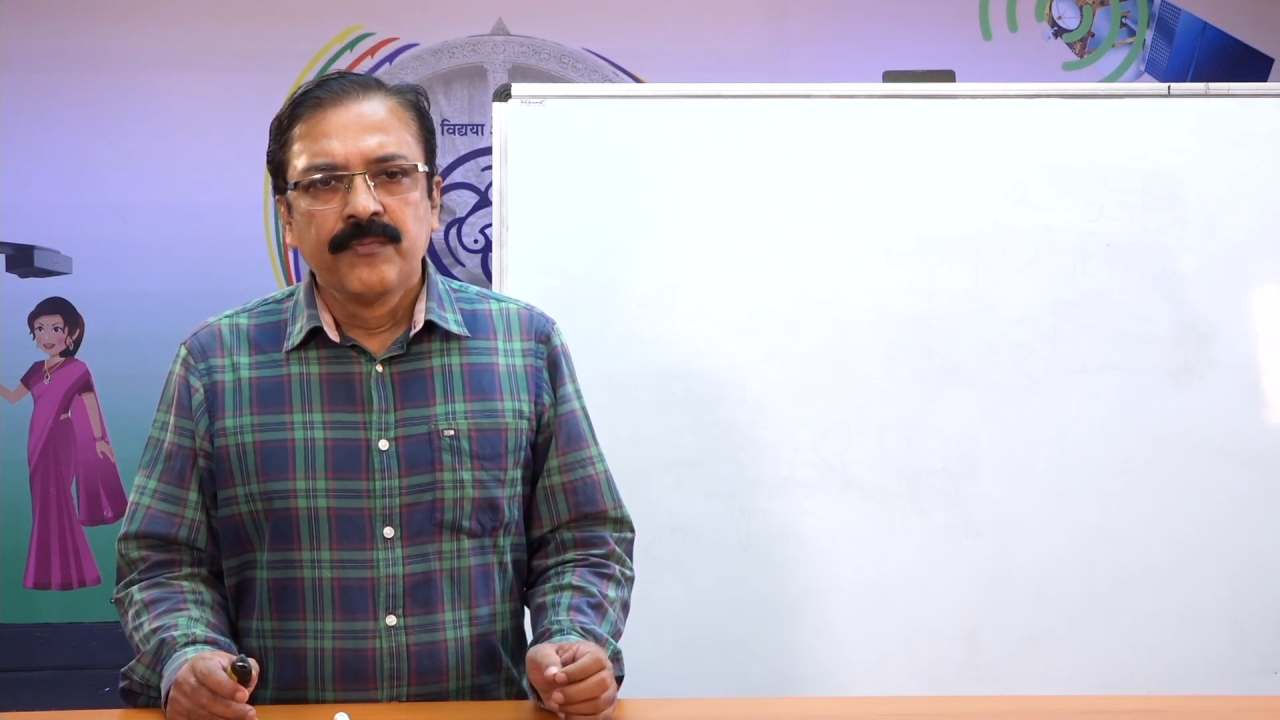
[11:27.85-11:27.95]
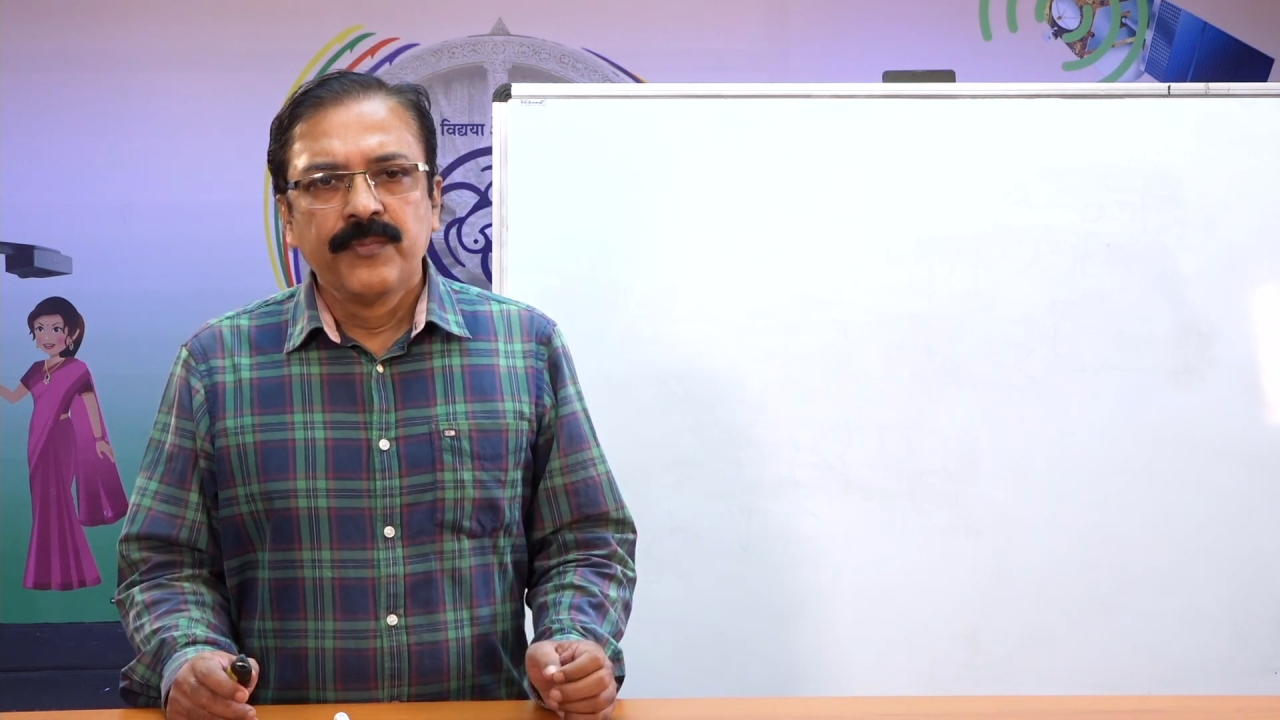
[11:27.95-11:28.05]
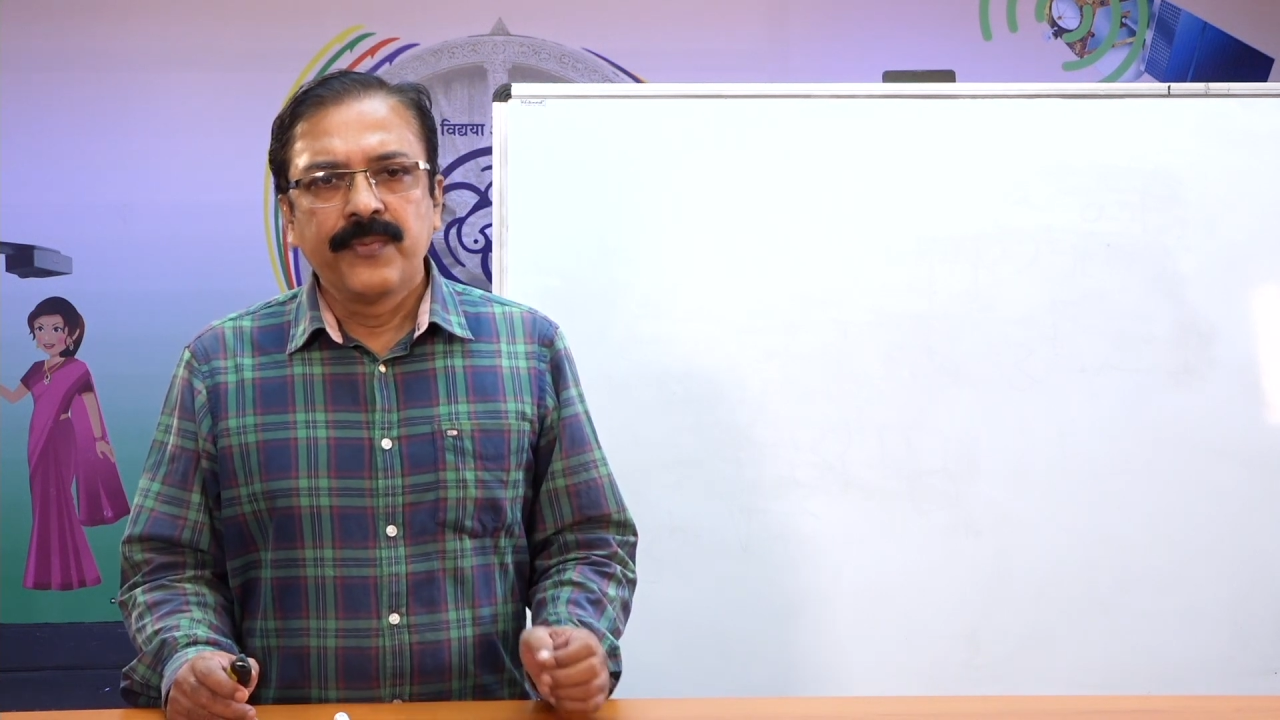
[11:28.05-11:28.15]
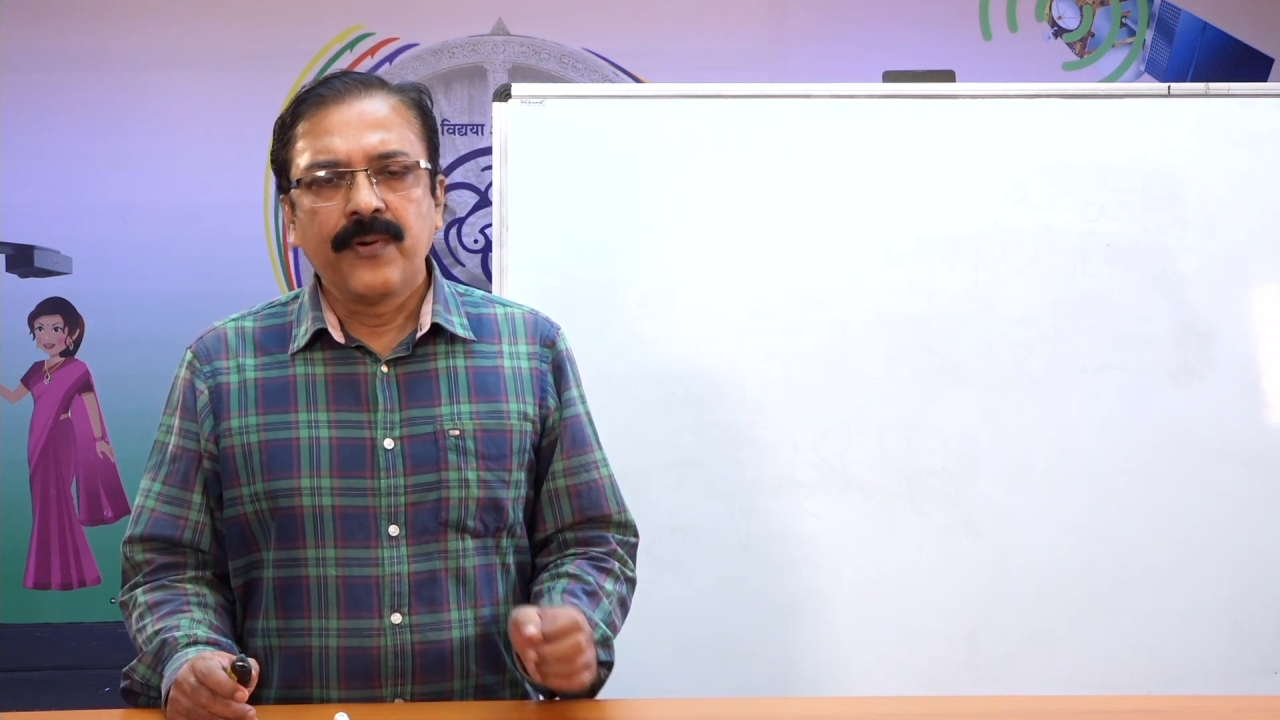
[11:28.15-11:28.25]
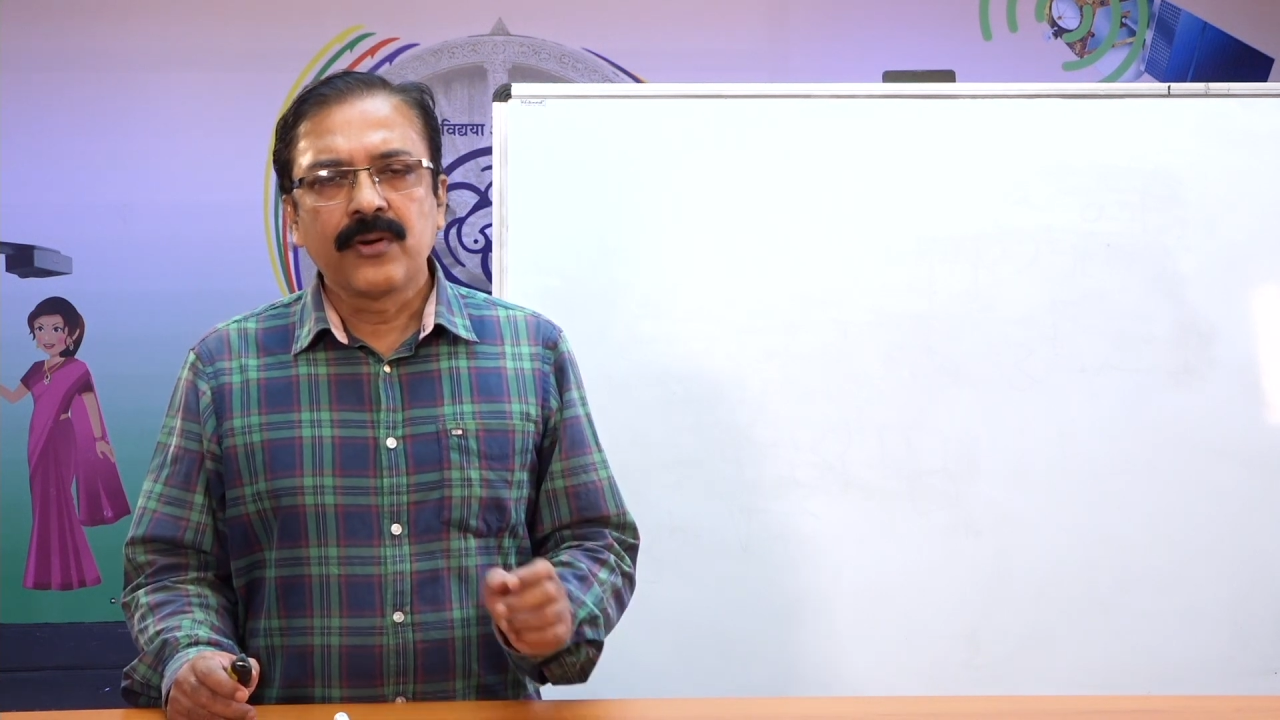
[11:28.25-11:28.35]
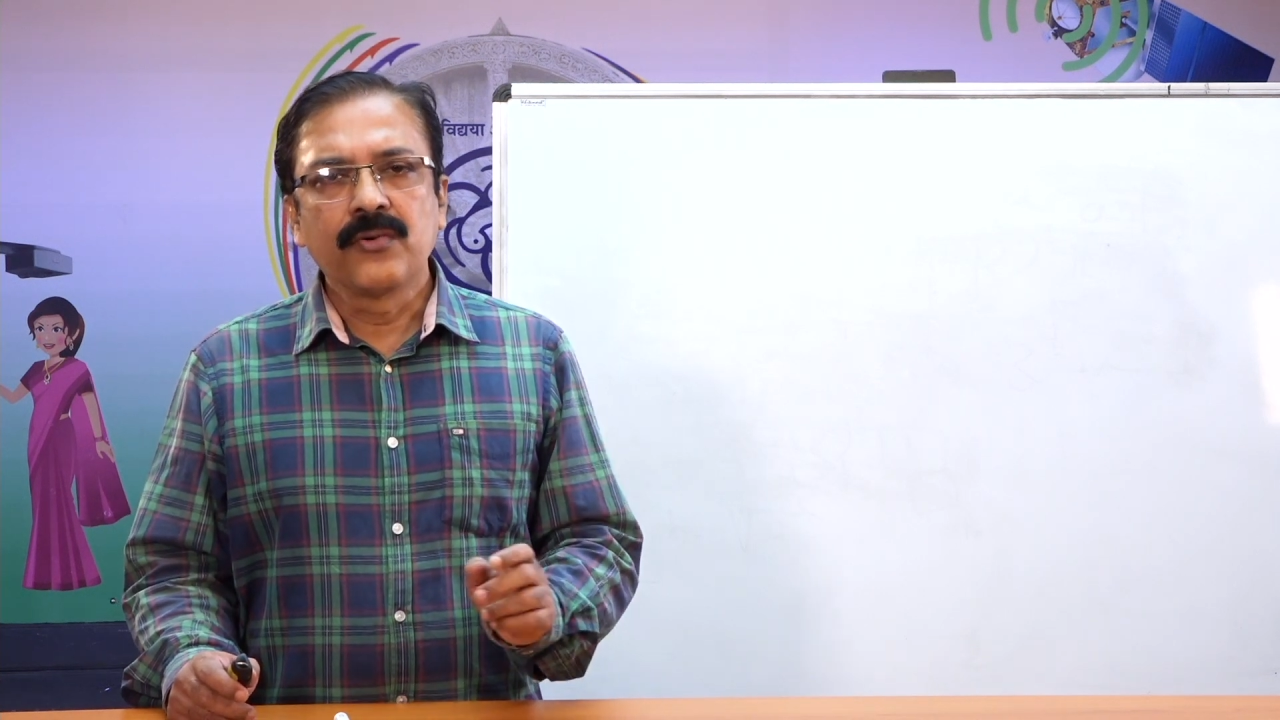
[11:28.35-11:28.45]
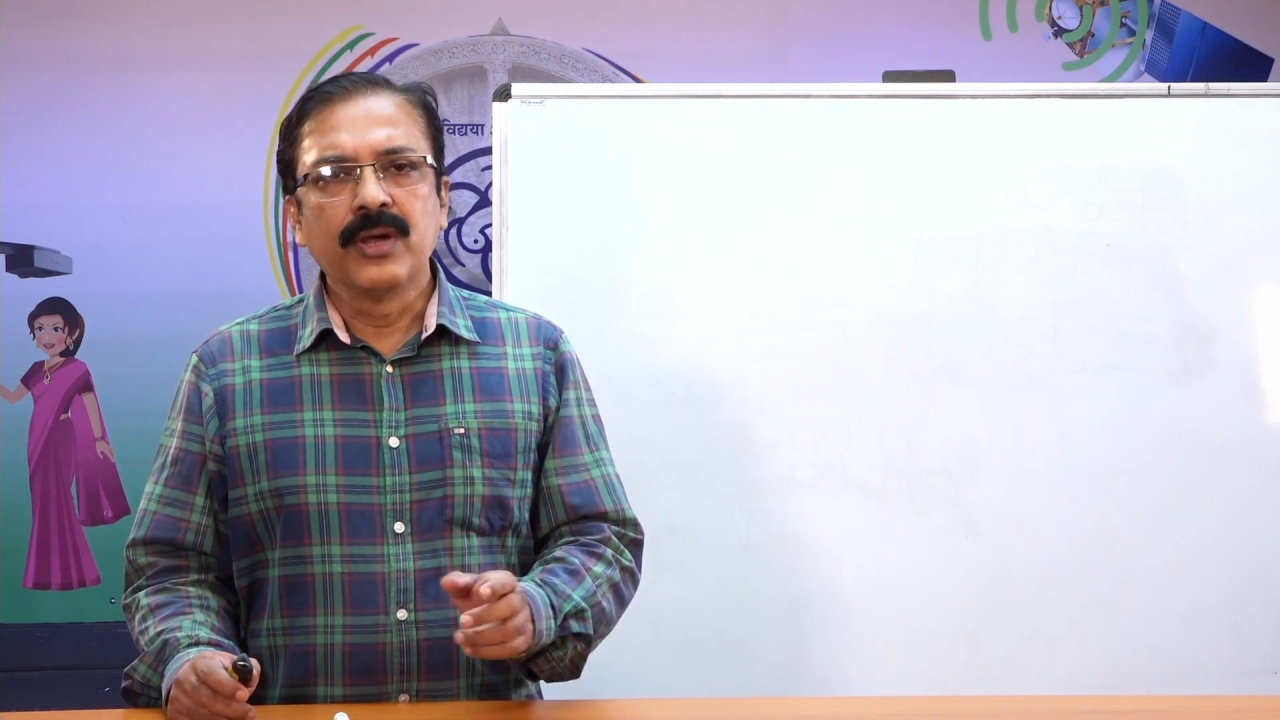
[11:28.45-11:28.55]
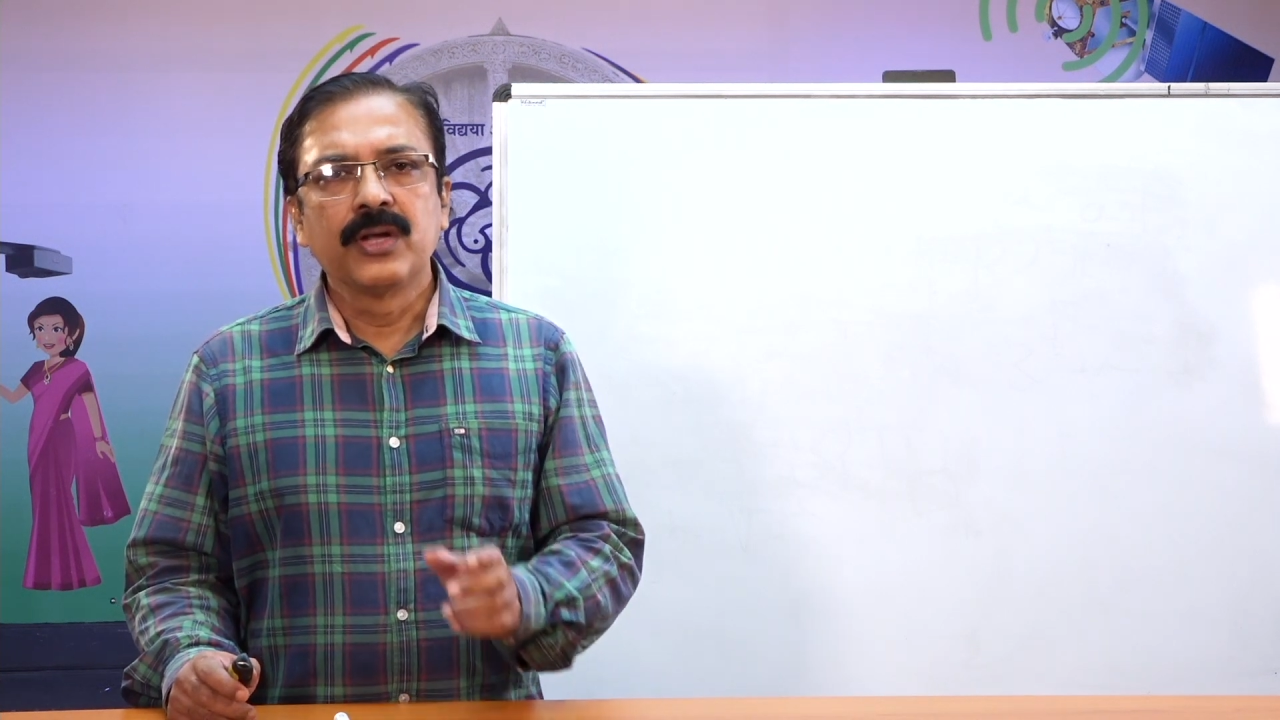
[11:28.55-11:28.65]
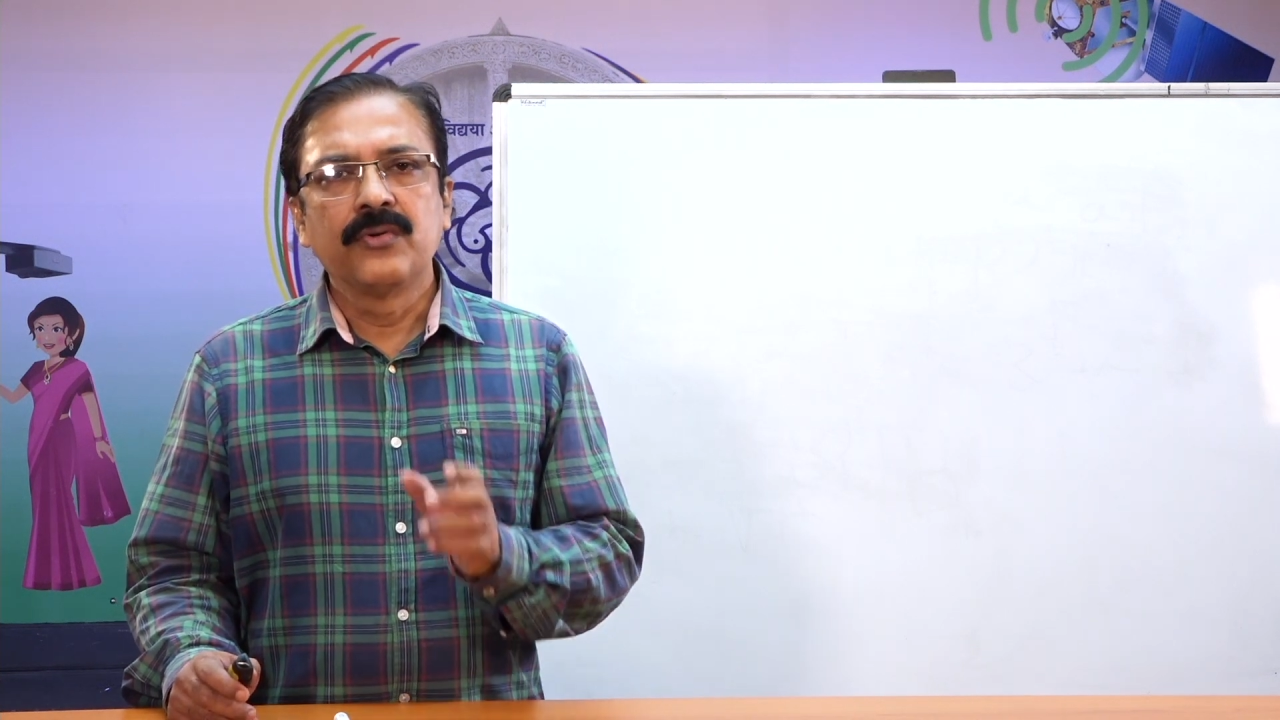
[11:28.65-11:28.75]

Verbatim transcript: Before going